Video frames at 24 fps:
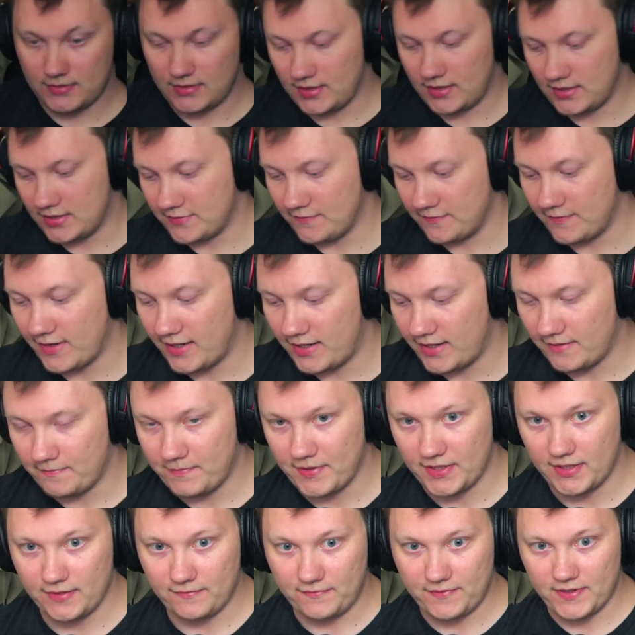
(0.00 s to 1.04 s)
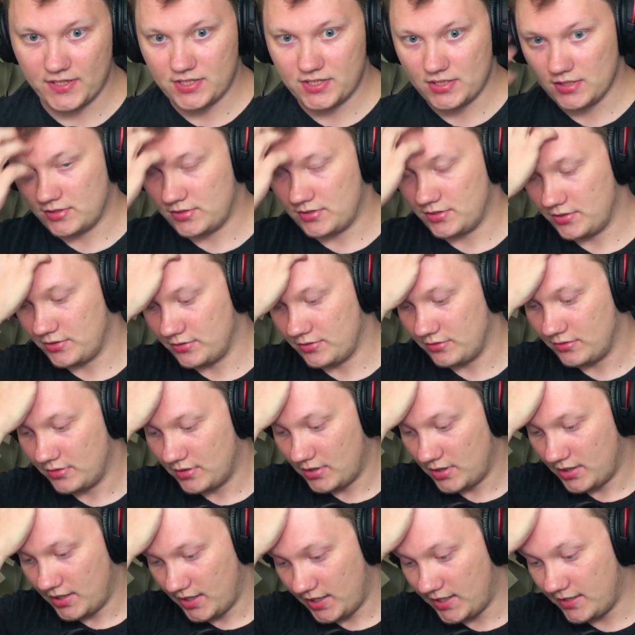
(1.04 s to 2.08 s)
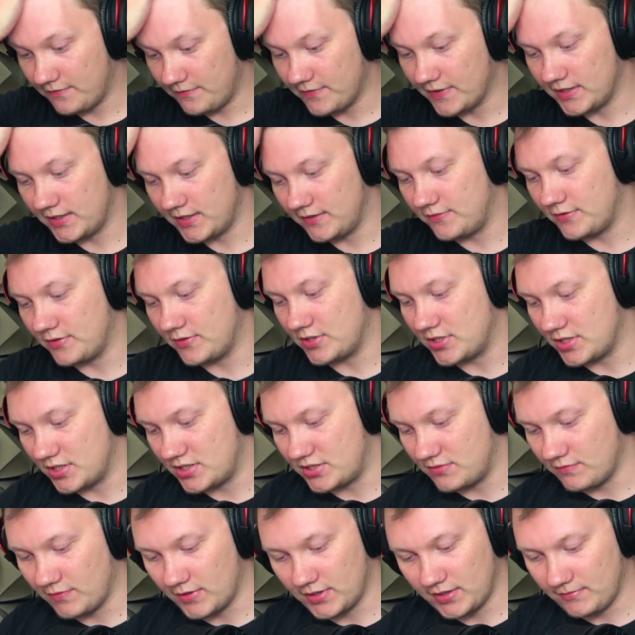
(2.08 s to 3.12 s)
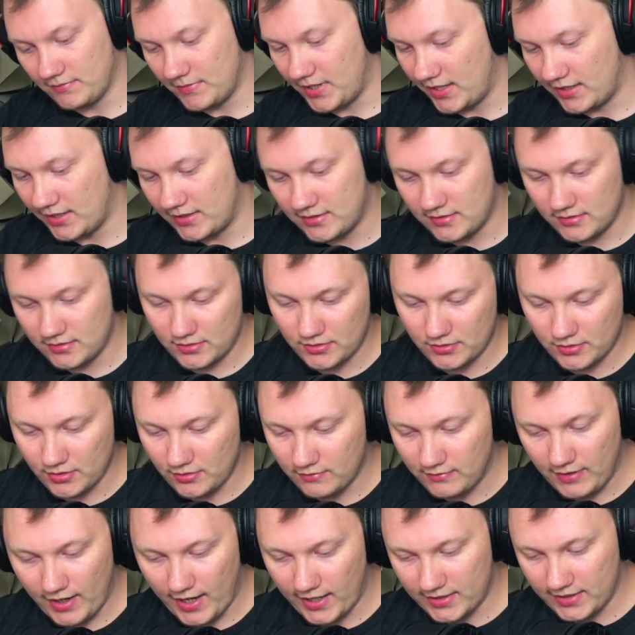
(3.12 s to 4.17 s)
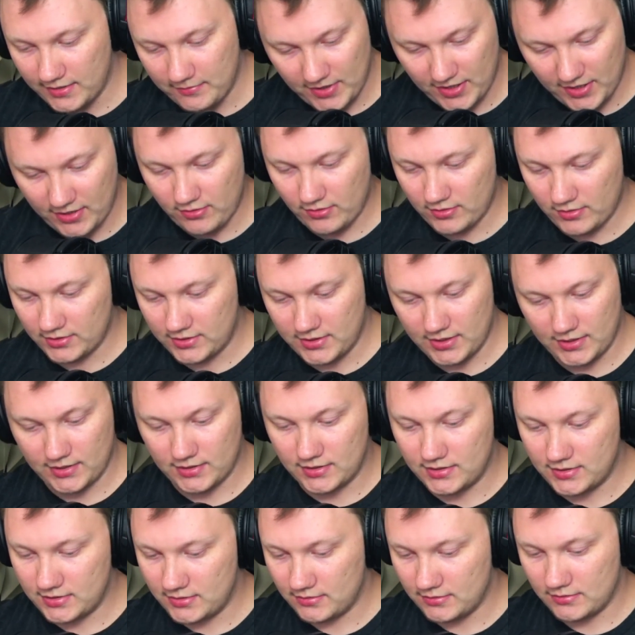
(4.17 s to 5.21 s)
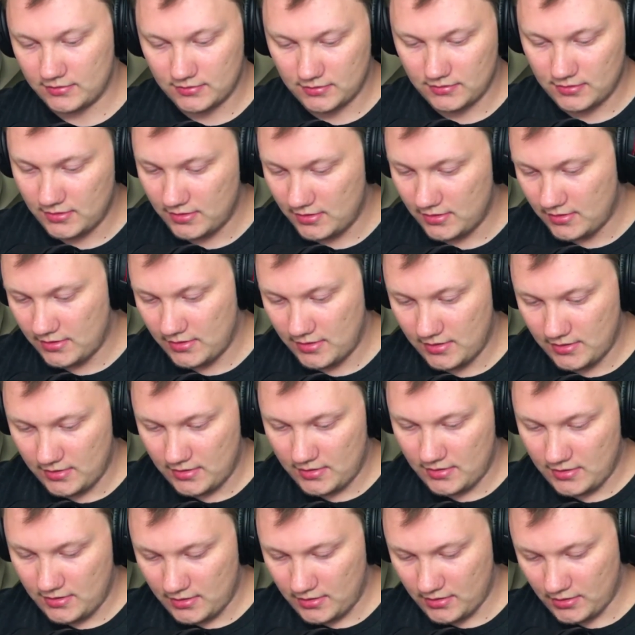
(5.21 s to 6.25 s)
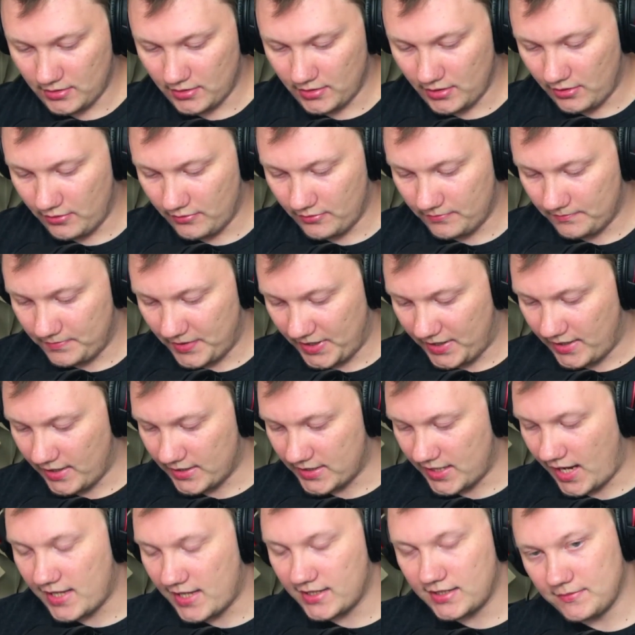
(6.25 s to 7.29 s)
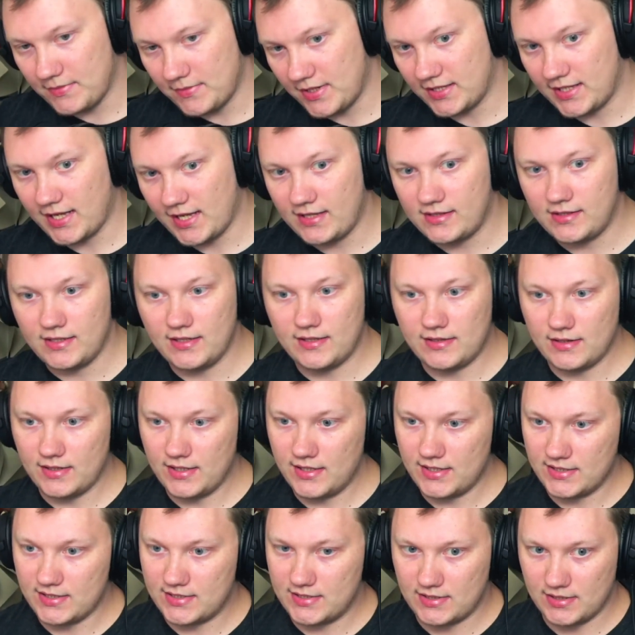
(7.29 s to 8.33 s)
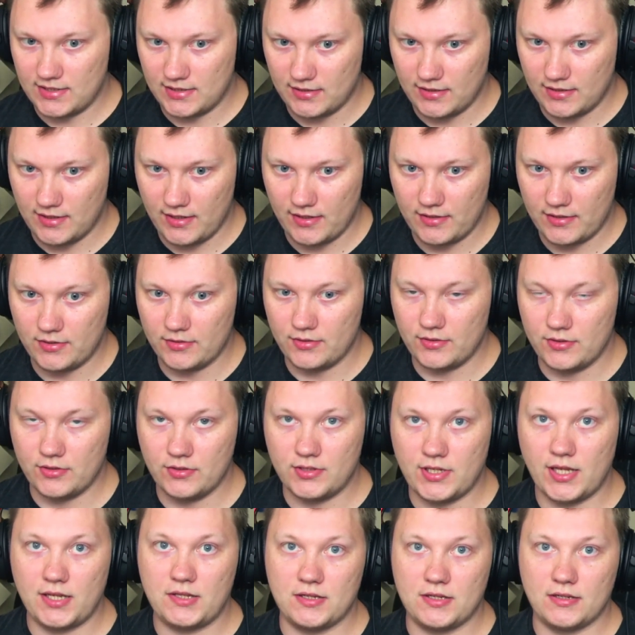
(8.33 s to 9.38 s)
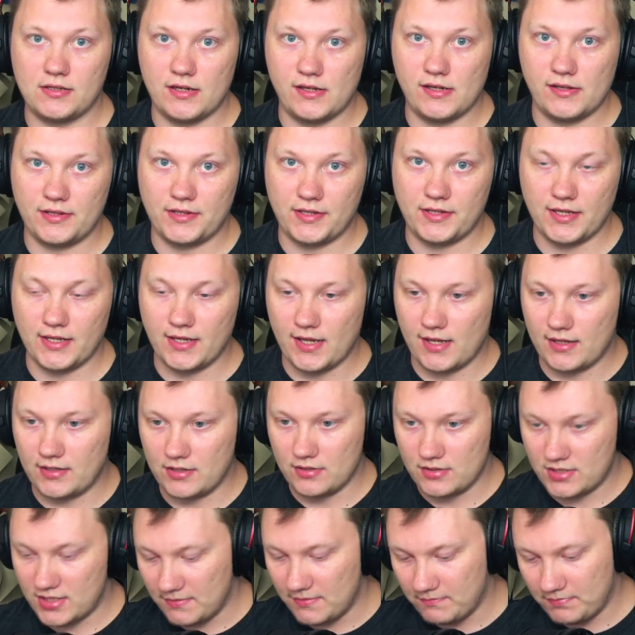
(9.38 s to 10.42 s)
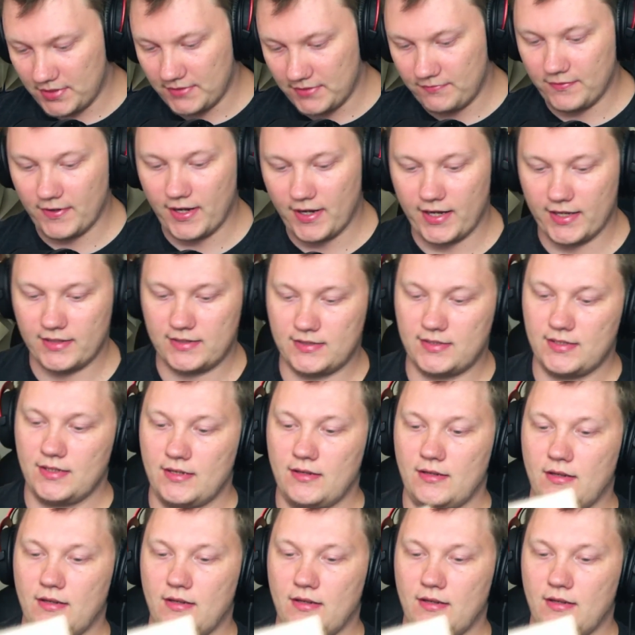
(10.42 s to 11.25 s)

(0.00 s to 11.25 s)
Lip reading: very beneficial to you. Even if you just wanna make, you know, anime content, you know, because anime technically is still you take the real thing and you simplify it.